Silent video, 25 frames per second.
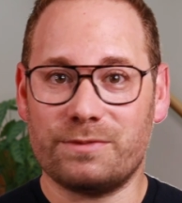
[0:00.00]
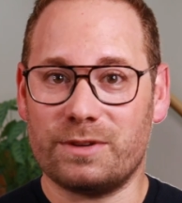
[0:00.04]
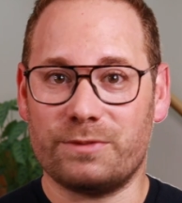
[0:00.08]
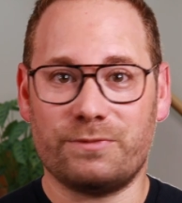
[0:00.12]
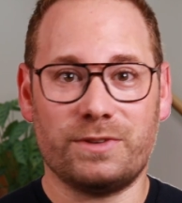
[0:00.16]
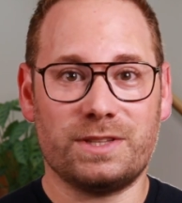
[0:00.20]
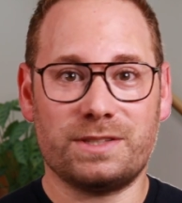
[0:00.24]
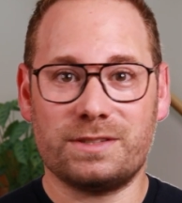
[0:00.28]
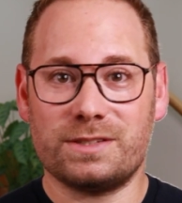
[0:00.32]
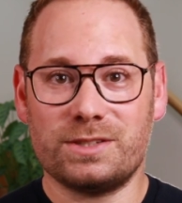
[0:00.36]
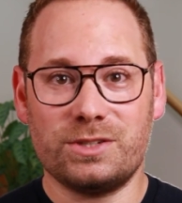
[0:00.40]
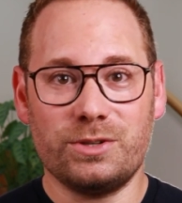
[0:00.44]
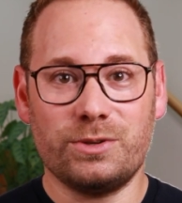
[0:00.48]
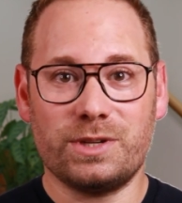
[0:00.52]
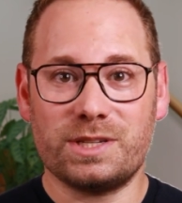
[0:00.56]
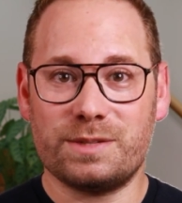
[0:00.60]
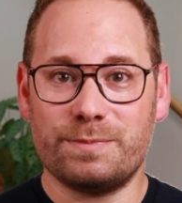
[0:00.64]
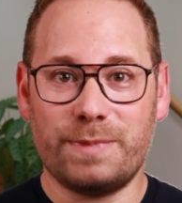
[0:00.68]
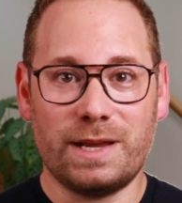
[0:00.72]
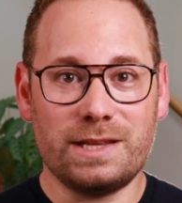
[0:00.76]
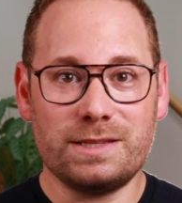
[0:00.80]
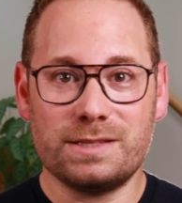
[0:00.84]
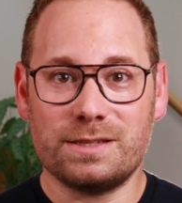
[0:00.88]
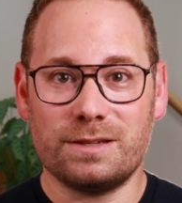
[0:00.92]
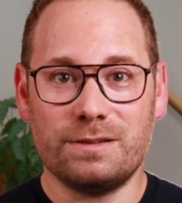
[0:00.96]
If it's too
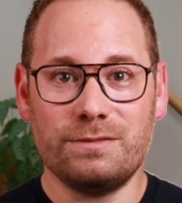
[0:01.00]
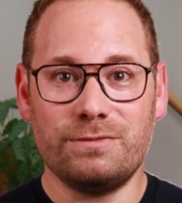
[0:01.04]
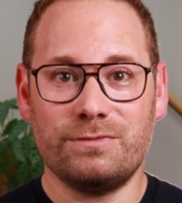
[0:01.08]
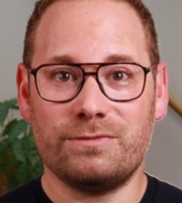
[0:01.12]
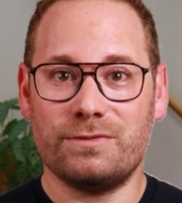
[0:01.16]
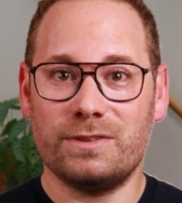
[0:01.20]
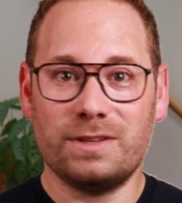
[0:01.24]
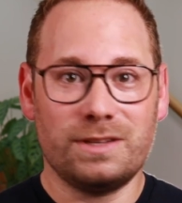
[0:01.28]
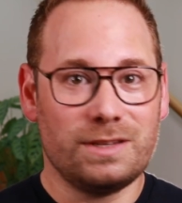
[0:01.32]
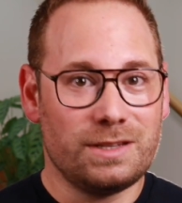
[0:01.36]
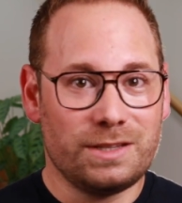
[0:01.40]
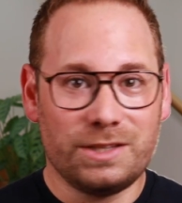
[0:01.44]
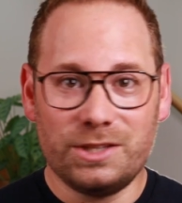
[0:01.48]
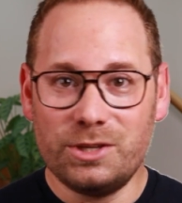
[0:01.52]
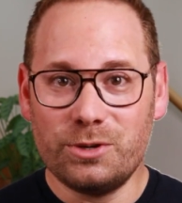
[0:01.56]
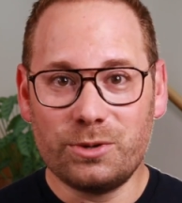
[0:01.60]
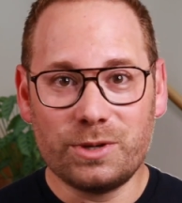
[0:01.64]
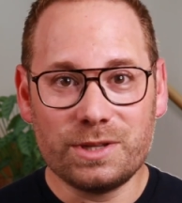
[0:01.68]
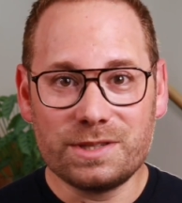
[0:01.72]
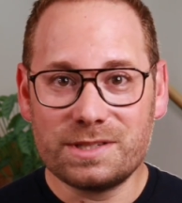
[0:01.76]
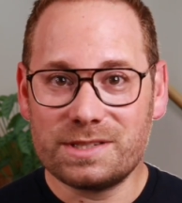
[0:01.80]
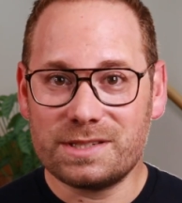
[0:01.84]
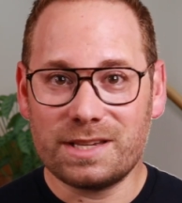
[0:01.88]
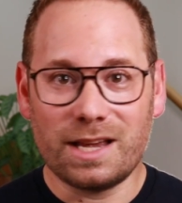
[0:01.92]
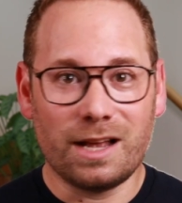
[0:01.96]
expensive, you
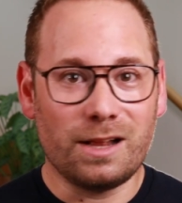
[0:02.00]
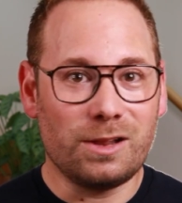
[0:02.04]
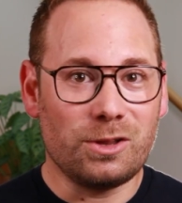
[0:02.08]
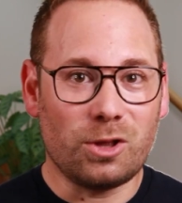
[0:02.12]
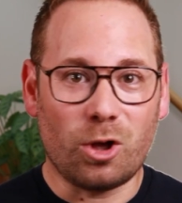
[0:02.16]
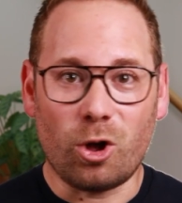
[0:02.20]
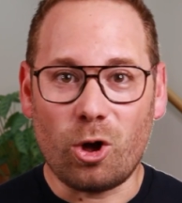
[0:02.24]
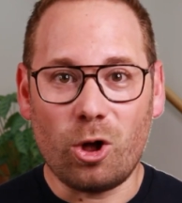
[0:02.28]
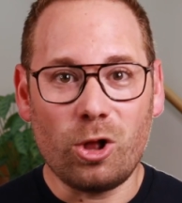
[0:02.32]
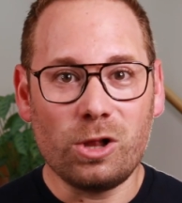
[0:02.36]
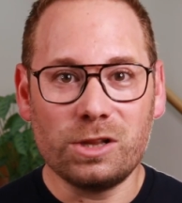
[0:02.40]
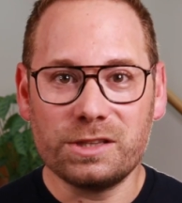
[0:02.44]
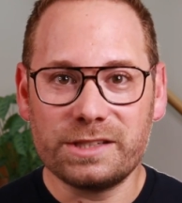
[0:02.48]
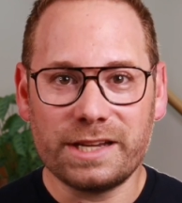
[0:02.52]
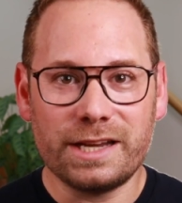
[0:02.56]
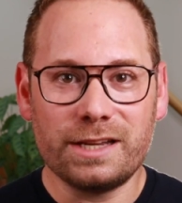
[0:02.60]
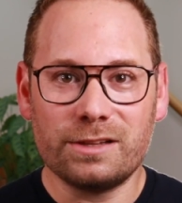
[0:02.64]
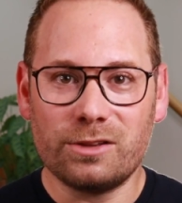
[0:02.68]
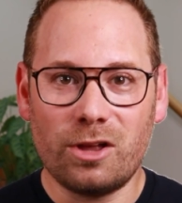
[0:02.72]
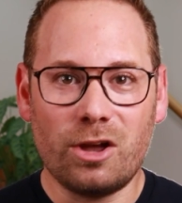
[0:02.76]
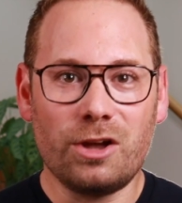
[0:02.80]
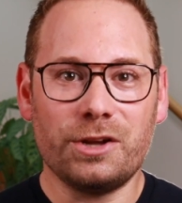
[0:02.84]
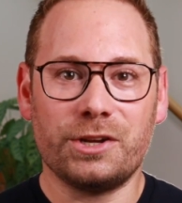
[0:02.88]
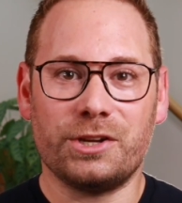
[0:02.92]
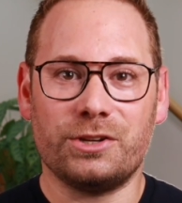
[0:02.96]
can sell all day
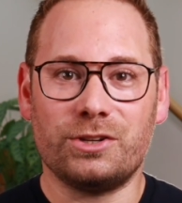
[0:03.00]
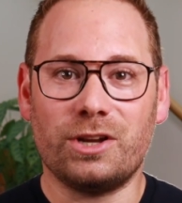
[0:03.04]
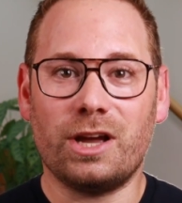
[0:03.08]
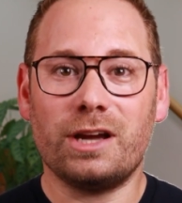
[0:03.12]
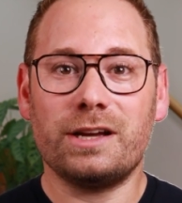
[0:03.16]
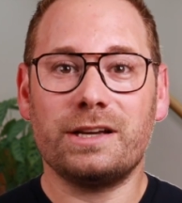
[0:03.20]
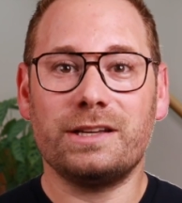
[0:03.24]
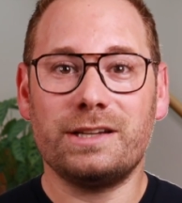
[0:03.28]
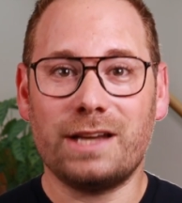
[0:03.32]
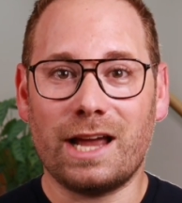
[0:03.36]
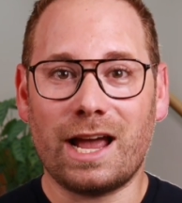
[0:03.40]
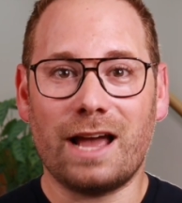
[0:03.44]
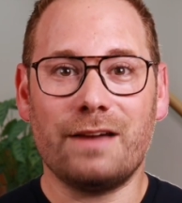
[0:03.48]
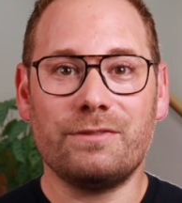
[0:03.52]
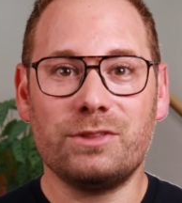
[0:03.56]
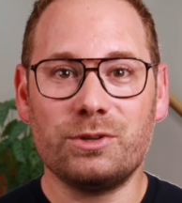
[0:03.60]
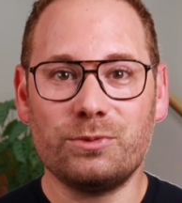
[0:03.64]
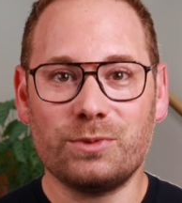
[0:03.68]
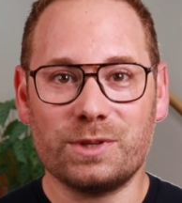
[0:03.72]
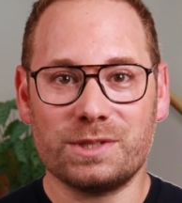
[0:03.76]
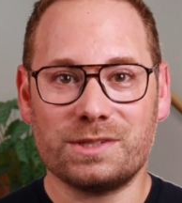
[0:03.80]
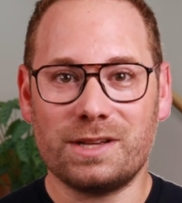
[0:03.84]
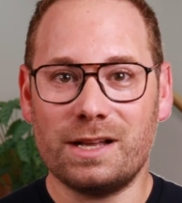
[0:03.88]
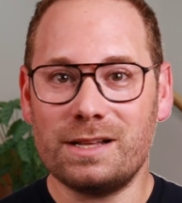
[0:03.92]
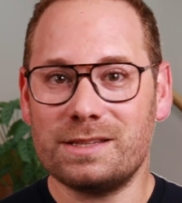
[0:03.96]
long. You're not going to have the
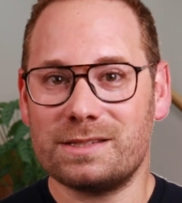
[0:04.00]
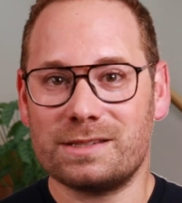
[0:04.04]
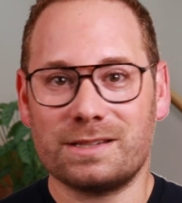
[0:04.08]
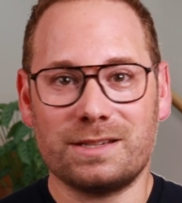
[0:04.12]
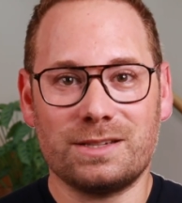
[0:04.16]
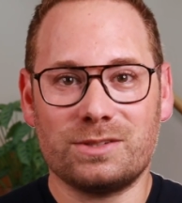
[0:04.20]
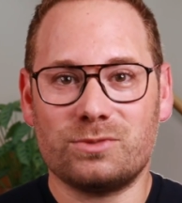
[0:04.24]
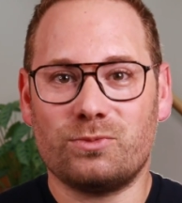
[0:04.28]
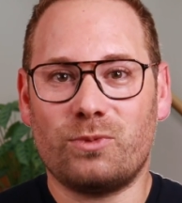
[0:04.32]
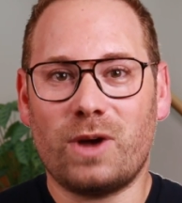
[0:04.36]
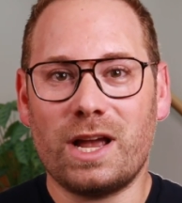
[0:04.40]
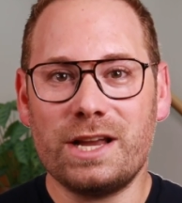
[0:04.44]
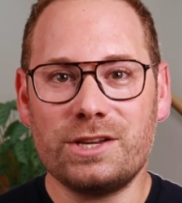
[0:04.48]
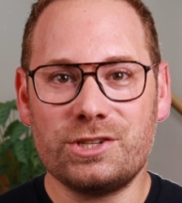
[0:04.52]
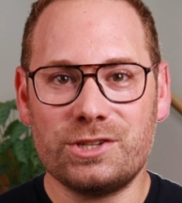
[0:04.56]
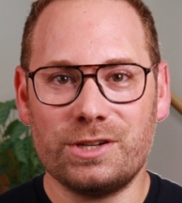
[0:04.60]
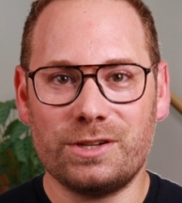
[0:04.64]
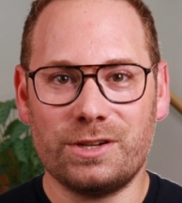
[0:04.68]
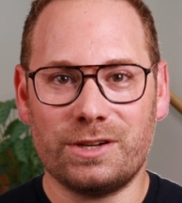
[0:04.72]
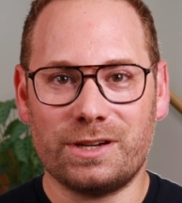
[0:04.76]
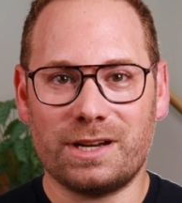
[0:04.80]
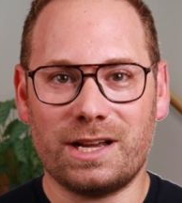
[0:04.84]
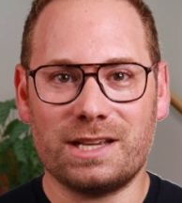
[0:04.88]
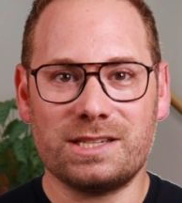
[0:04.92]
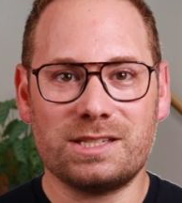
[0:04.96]
results because why should
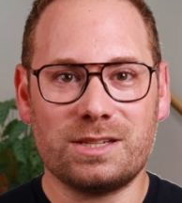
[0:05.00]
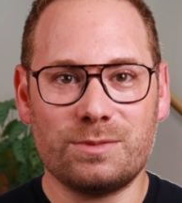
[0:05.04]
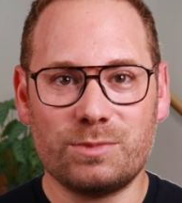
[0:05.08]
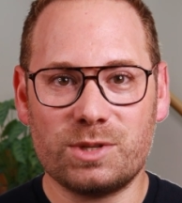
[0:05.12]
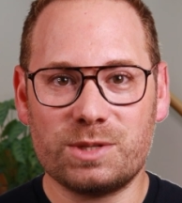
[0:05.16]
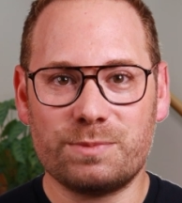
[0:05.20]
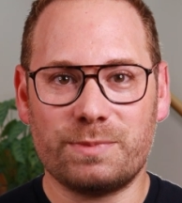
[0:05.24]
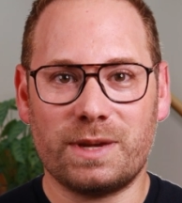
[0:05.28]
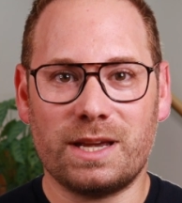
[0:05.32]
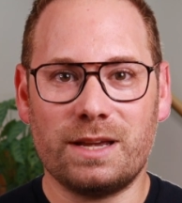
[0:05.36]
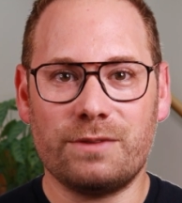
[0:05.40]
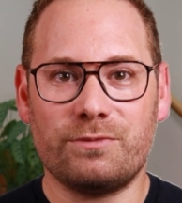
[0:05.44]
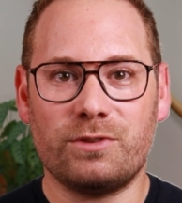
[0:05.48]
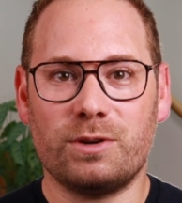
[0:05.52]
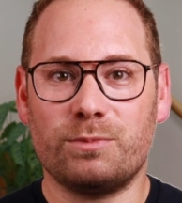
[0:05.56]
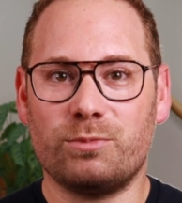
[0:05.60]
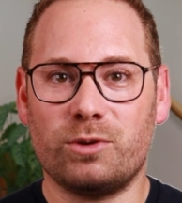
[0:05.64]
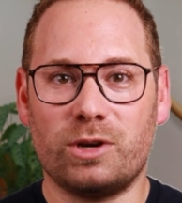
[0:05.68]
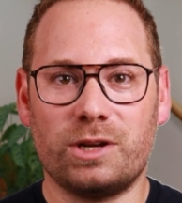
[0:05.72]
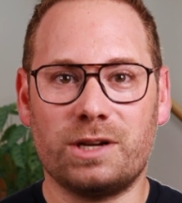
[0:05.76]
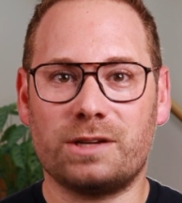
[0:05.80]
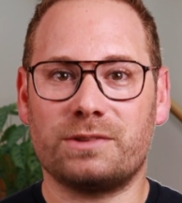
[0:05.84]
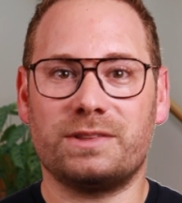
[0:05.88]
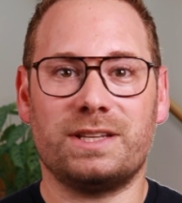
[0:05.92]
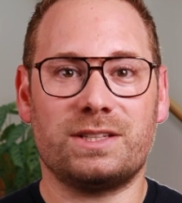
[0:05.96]
your customers pay for a
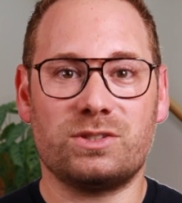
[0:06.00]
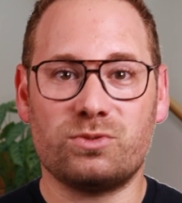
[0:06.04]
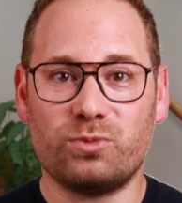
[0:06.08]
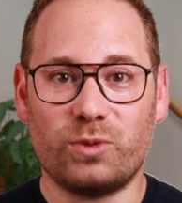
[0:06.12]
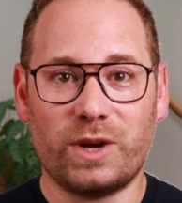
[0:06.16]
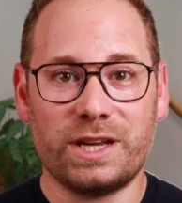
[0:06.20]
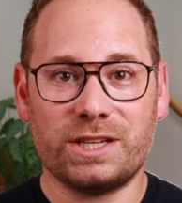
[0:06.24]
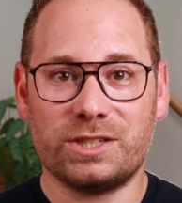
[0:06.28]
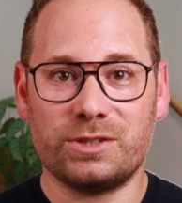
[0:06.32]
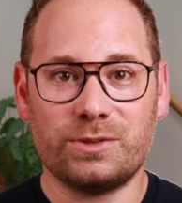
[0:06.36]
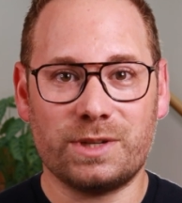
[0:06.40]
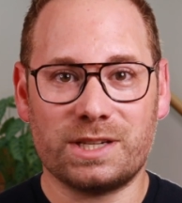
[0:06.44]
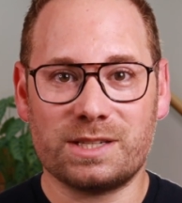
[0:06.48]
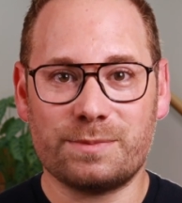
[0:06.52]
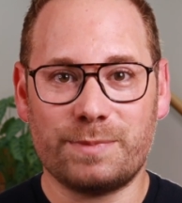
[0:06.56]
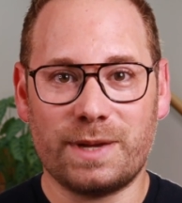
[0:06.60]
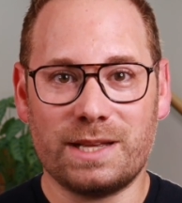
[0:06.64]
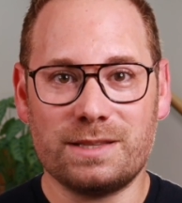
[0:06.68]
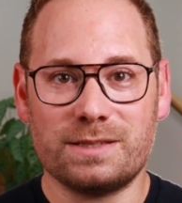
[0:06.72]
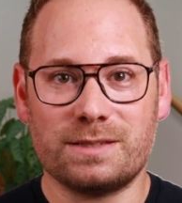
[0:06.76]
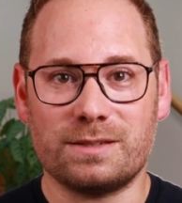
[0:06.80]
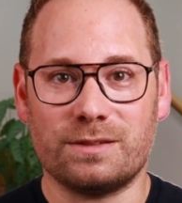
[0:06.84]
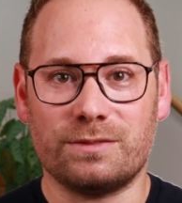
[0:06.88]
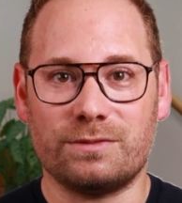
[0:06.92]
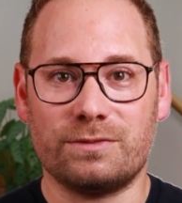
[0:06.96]
product that's way too
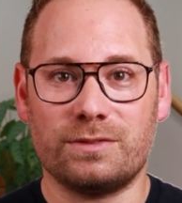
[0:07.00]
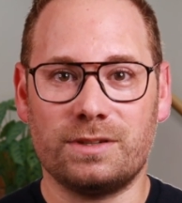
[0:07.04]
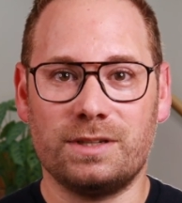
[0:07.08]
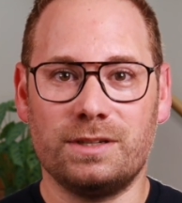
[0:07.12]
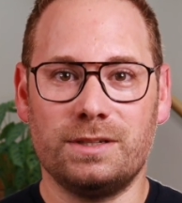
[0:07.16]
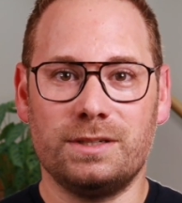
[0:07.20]
expensive?